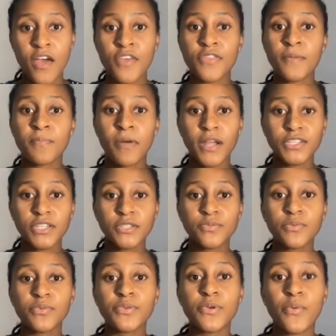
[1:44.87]
The project
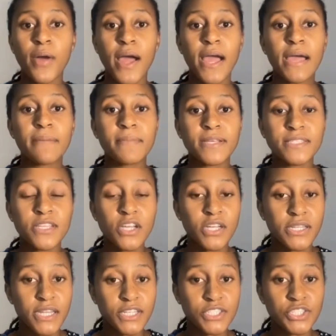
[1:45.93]
will require Amazing
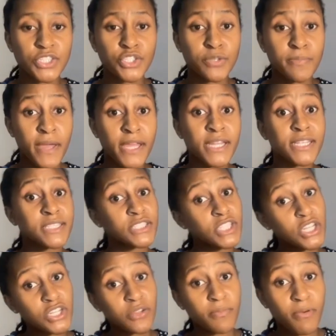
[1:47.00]
Connection to pay an
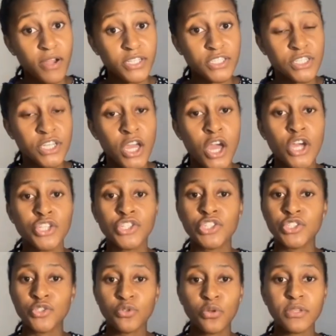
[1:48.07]
external party to
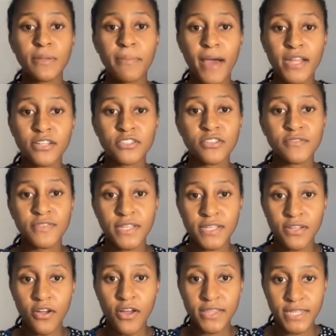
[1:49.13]
install the panels
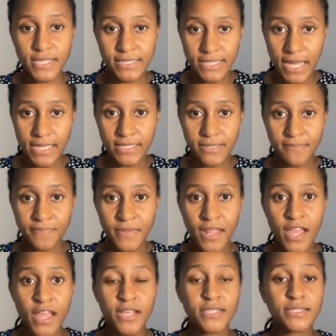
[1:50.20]
on their site.
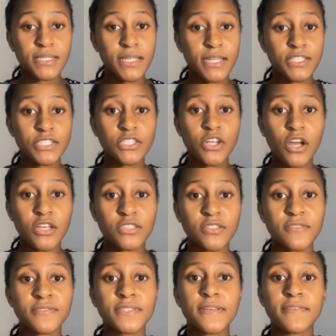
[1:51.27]
Installation cost
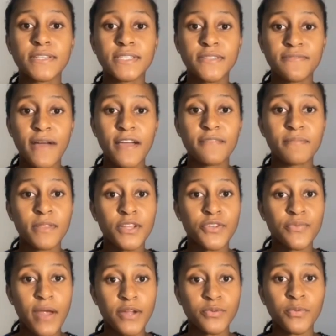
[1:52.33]
of 75 million
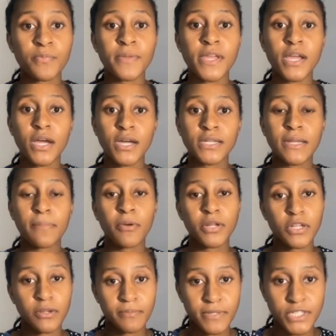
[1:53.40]
rand will be incurred upon
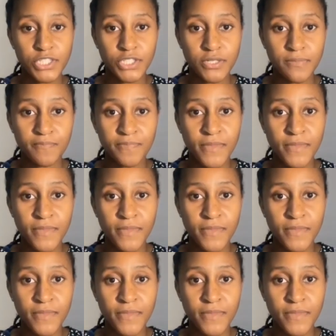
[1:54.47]
completion.